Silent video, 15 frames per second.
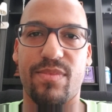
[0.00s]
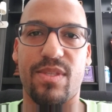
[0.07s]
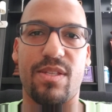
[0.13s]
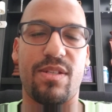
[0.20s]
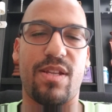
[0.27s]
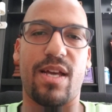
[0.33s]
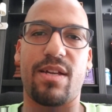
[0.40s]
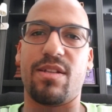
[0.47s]
You're
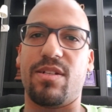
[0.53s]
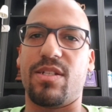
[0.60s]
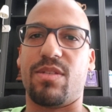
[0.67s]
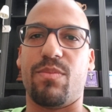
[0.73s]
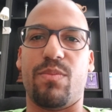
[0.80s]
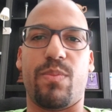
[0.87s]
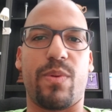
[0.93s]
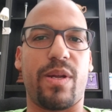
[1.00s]
not going to
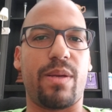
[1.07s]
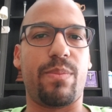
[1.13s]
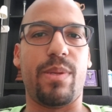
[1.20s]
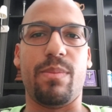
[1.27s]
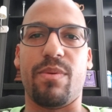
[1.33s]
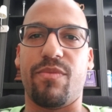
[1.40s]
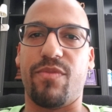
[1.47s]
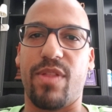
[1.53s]
just bring
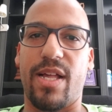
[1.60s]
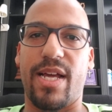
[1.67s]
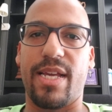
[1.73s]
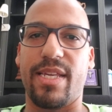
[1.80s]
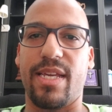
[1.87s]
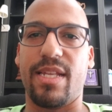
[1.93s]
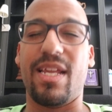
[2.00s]
people flying in.